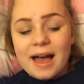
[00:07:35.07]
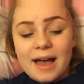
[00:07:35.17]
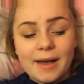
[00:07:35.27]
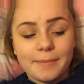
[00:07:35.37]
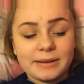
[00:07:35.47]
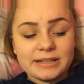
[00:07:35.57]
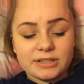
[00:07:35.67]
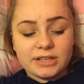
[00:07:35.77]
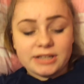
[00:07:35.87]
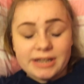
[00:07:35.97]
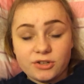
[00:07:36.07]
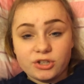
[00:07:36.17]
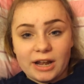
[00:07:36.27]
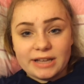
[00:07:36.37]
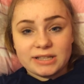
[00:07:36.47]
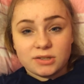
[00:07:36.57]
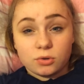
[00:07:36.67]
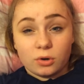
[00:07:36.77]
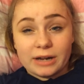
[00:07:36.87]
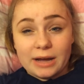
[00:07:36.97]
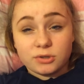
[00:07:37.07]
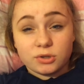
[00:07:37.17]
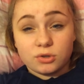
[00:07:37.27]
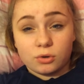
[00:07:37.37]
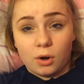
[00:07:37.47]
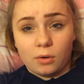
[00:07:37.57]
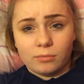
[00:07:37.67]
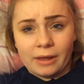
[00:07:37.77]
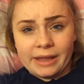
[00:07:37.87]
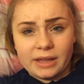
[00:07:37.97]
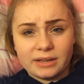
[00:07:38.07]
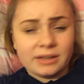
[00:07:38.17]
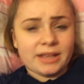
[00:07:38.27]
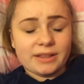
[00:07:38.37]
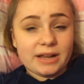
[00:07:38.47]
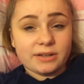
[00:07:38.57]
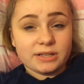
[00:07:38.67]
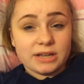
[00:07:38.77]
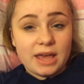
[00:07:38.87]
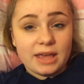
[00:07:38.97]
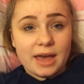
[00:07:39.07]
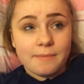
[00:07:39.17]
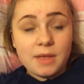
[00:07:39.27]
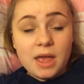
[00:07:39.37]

um, because it's literally like 6 o'clock now, so it's not like near the end of the day yet.